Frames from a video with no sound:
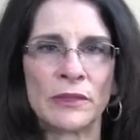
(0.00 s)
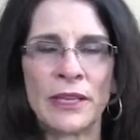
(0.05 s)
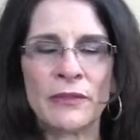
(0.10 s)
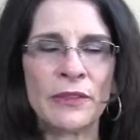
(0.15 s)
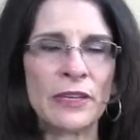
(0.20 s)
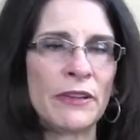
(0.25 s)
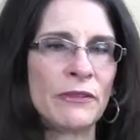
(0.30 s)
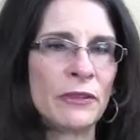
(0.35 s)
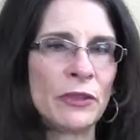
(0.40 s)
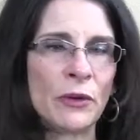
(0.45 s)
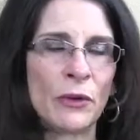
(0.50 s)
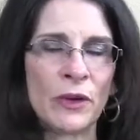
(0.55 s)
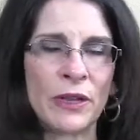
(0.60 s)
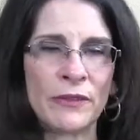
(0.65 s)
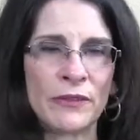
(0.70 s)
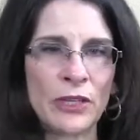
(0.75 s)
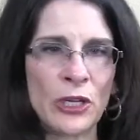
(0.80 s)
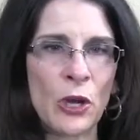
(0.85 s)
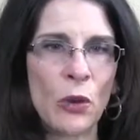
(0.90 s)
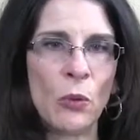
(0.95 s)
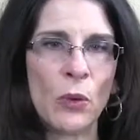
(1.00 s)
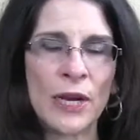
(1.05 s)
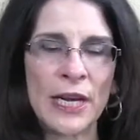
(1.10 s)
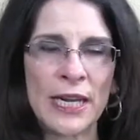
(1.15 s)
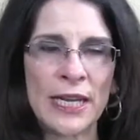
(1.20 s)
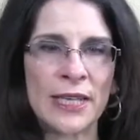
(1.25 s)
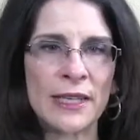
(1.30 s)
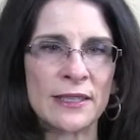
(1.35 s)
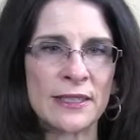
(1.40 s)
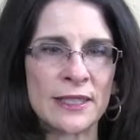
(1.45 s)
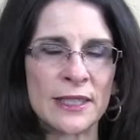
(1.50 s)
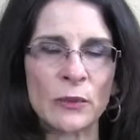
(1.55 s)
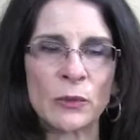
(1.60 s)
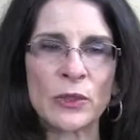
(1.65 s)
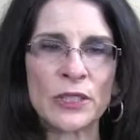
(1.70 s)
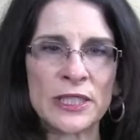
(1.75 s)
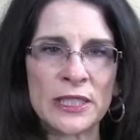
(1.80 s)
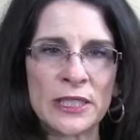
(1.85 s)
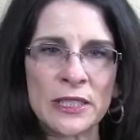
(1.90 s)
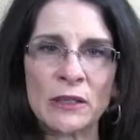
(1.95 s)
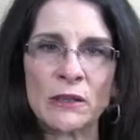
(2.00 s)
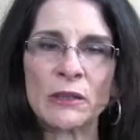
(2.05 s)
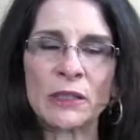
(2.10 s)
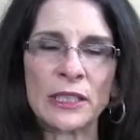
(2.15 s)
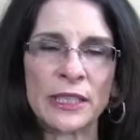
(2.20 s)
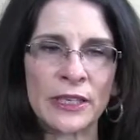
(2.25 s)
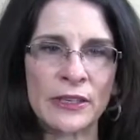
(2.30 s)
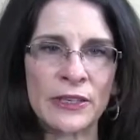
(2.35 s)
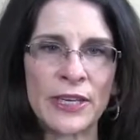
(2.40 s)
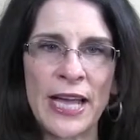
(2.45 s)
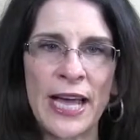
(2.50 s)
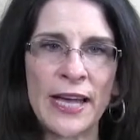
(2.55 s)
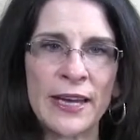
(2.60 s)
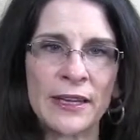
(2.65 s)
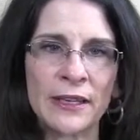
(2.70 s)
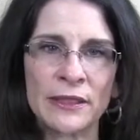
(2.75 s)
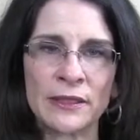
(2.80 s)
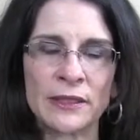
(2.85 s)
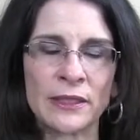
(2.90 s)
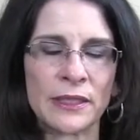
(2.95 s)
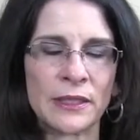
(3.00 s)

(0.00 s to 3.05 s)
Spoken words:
even if you don't even know what it is, it will still clear data.